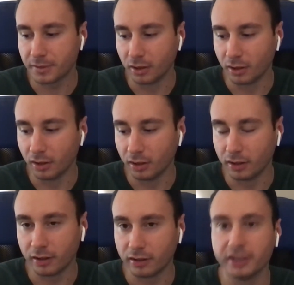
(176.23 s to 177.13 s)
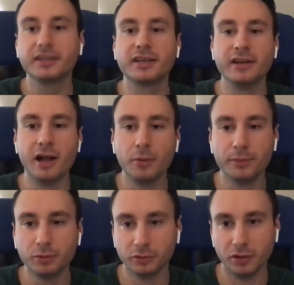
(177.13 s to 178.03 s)
it can help
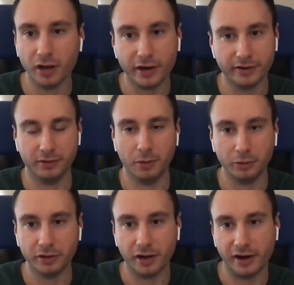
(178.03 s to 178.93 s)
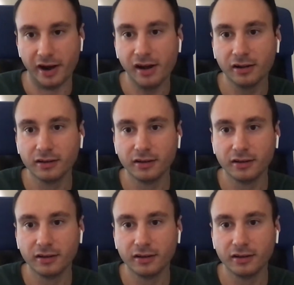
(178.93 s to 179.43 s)
you to learn about the area.